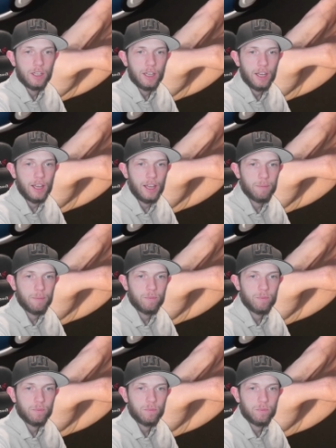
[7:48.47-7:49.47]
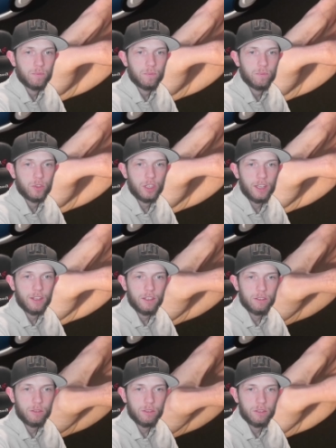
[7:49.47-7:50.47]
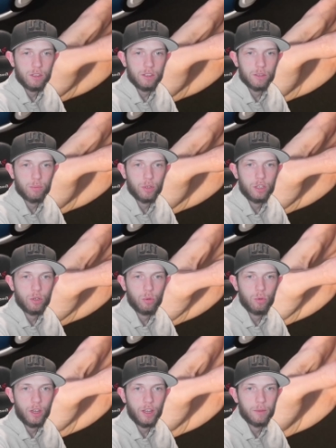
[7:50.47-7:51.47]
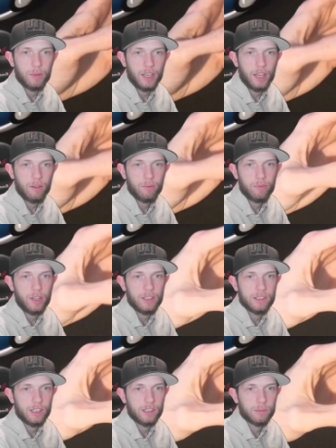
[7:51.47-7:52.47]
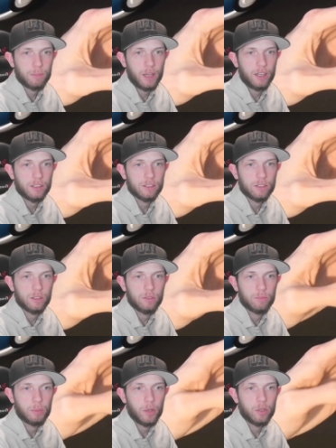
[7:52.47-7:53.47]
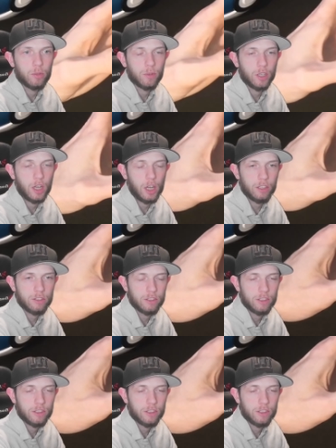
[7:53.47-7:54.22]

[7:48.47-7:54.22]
So yeah, this is a pretty cool item to get. 36 packs of Pokemon cards